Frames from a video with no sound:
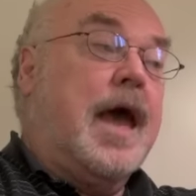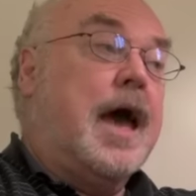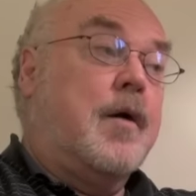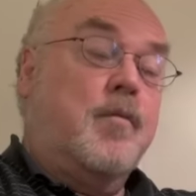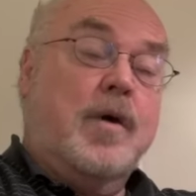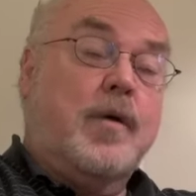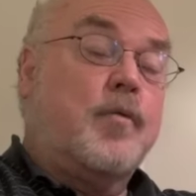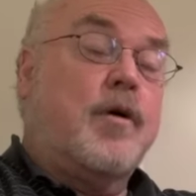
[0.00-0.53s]

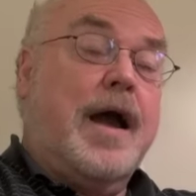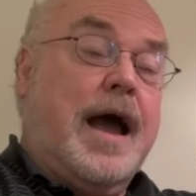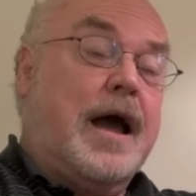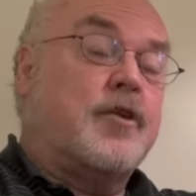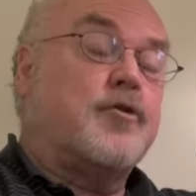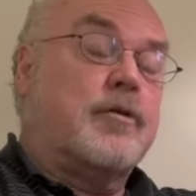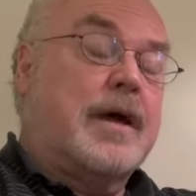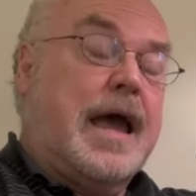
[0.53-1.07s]
and we were
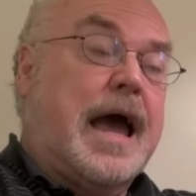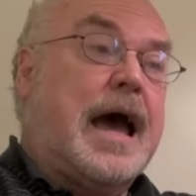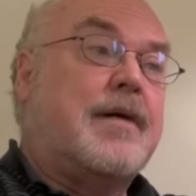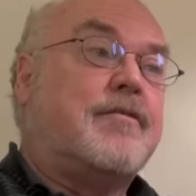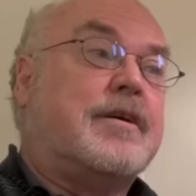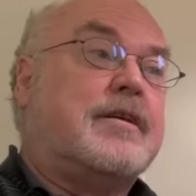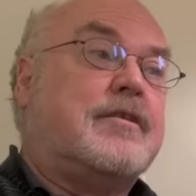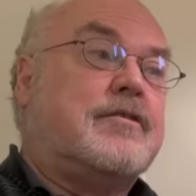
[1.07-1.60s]
actually
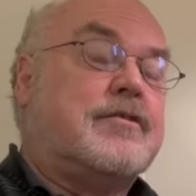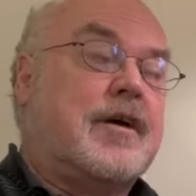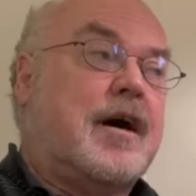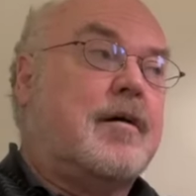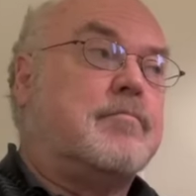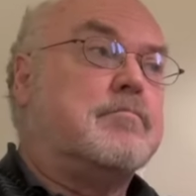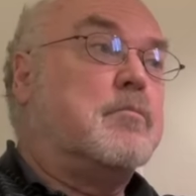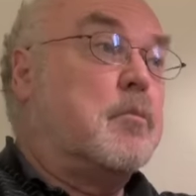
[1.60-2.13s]
having
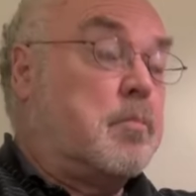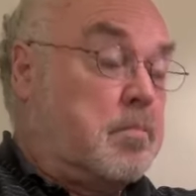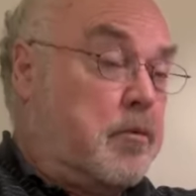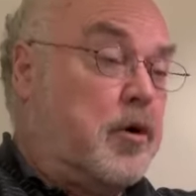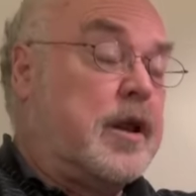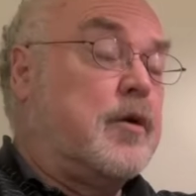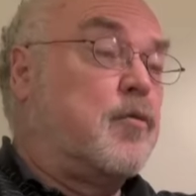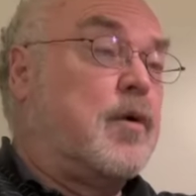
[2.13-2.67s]
some
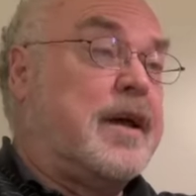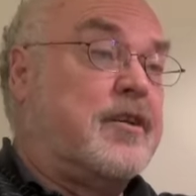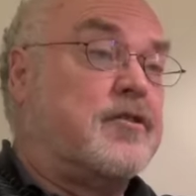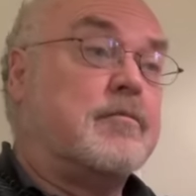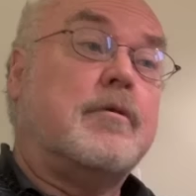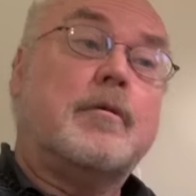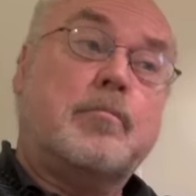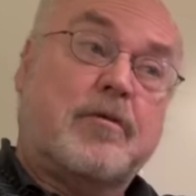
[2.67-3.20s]
pretty
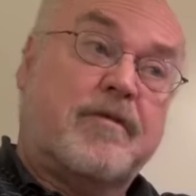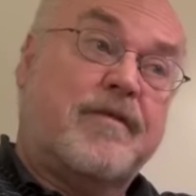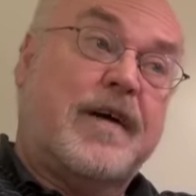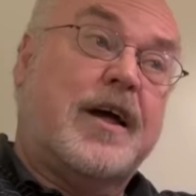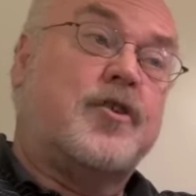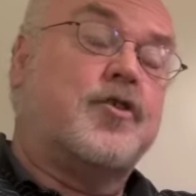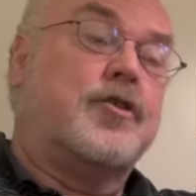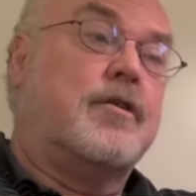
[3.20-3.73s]
reasonable
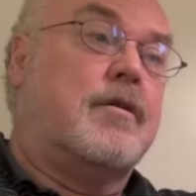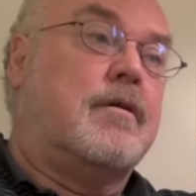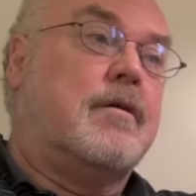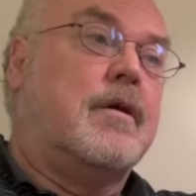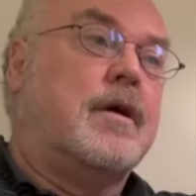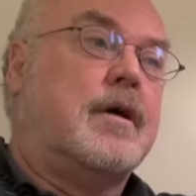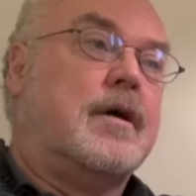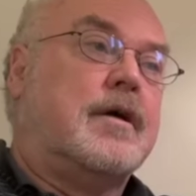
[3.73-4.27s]

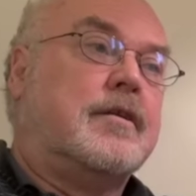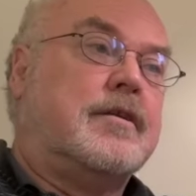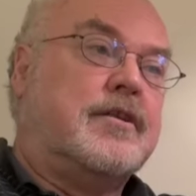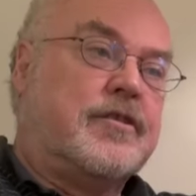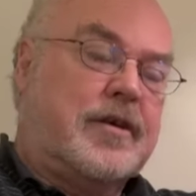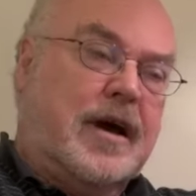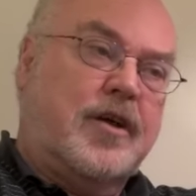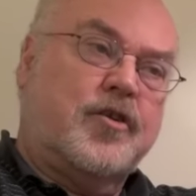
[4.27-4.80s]
professional
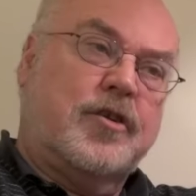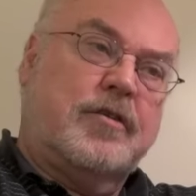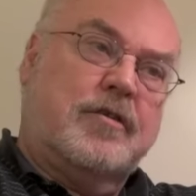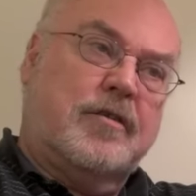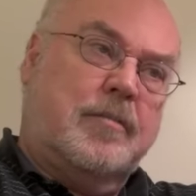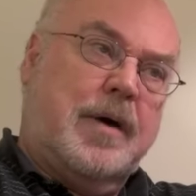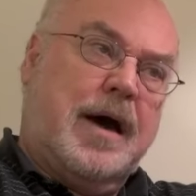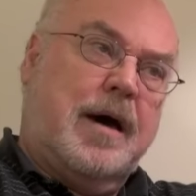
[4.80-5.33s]

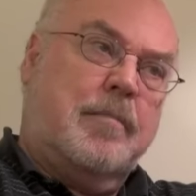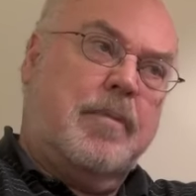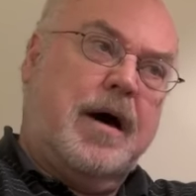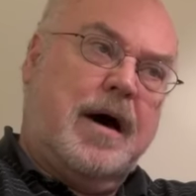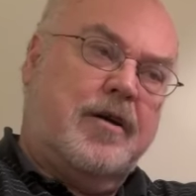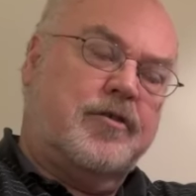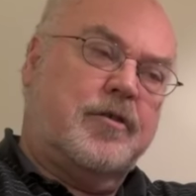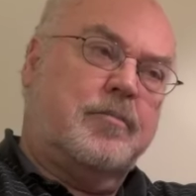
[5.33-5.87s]
discussions about
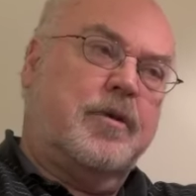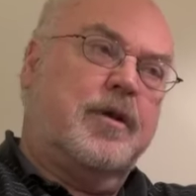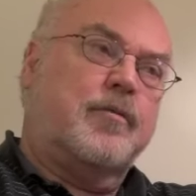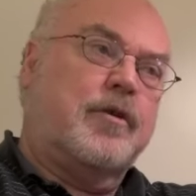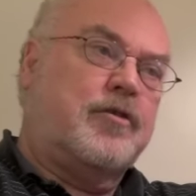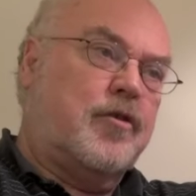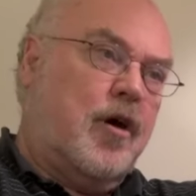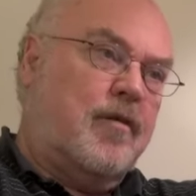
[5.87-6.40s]
possibly
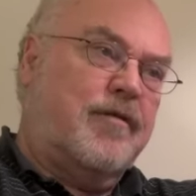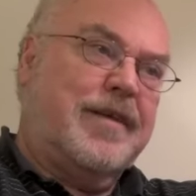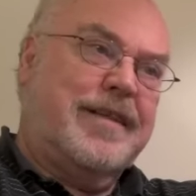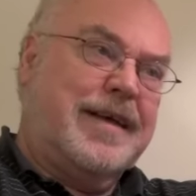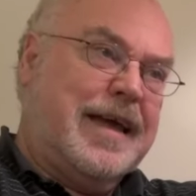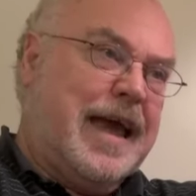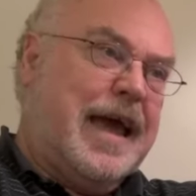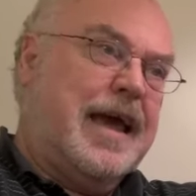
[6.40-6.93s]
resolving
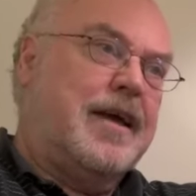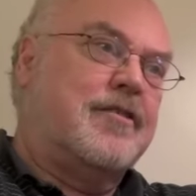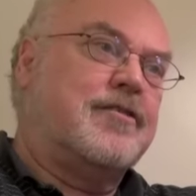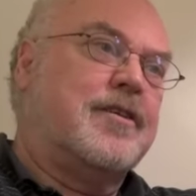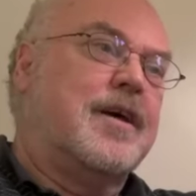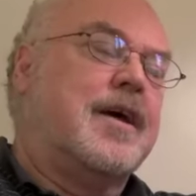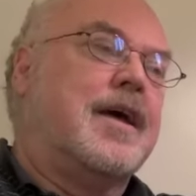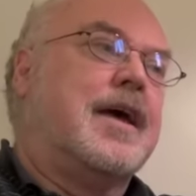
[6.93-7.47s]
the
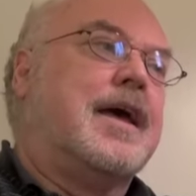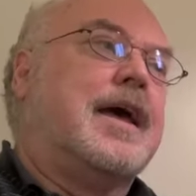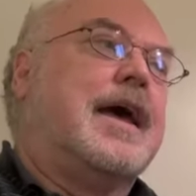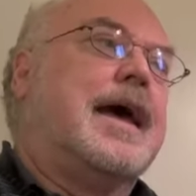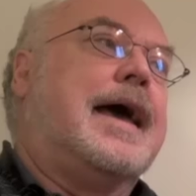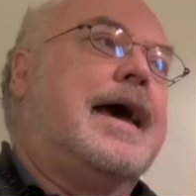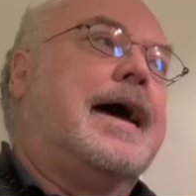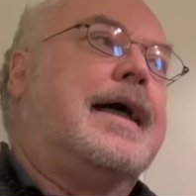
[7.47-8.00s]
case.
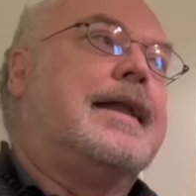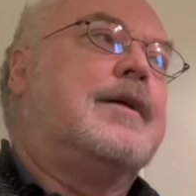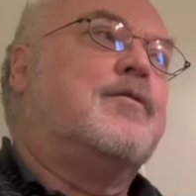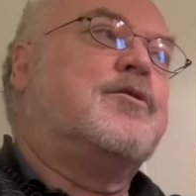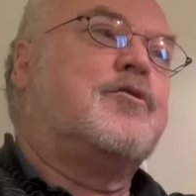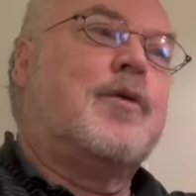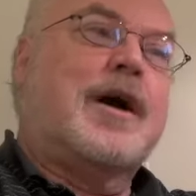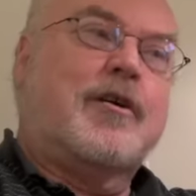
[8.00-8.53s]
And it
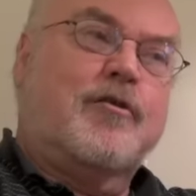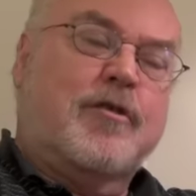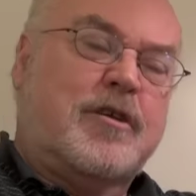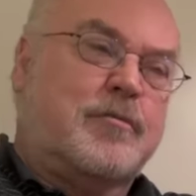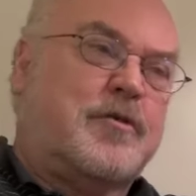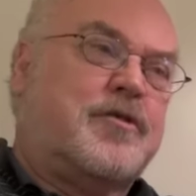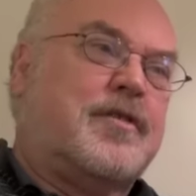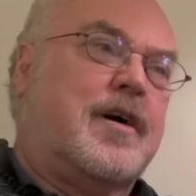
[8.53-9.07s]
was around
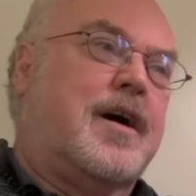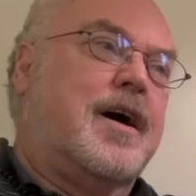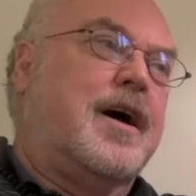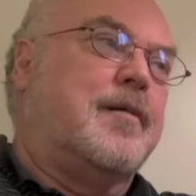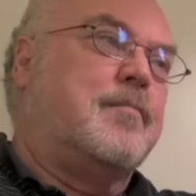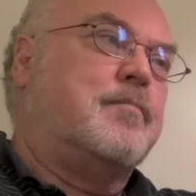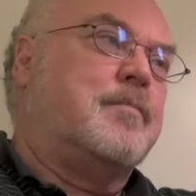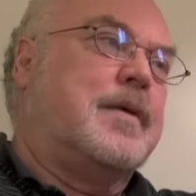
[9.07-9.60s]
Christmas
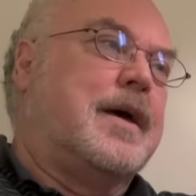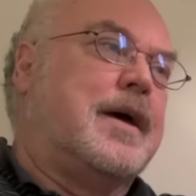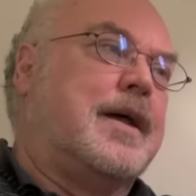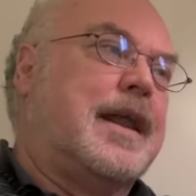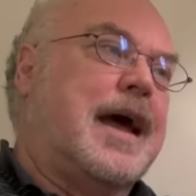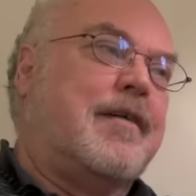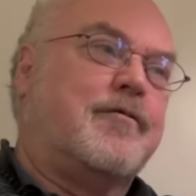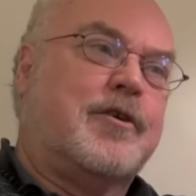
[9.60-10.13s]
time,
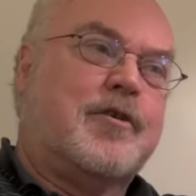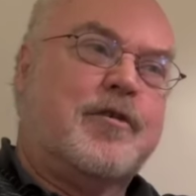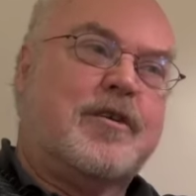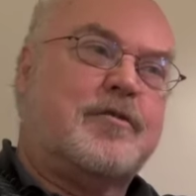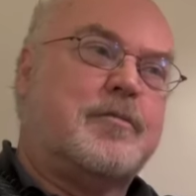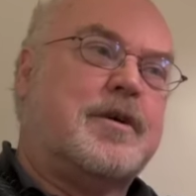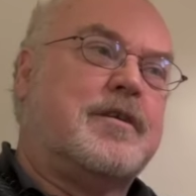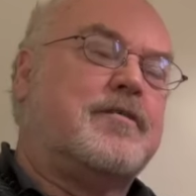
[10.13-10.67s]
and after
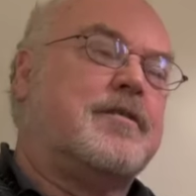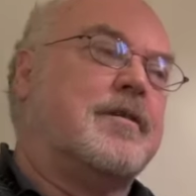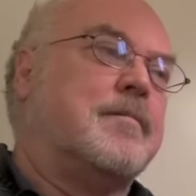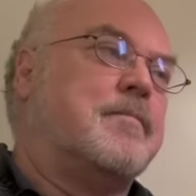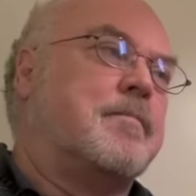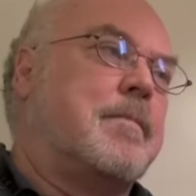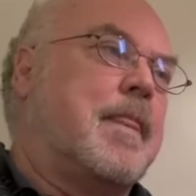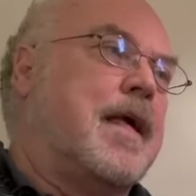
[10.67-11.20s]
Christmas
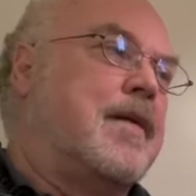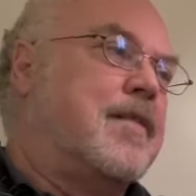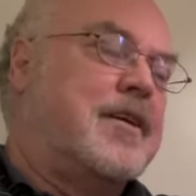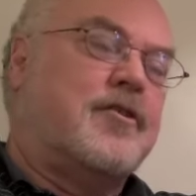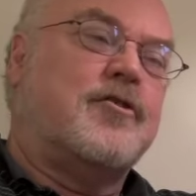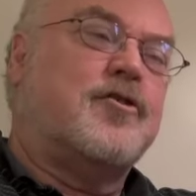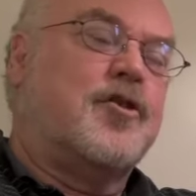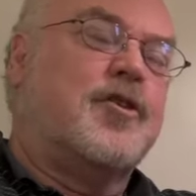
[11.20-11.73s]

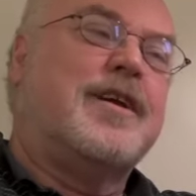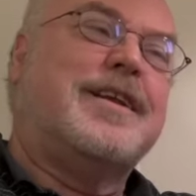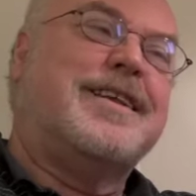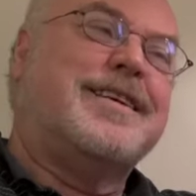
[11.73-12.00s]
this attorney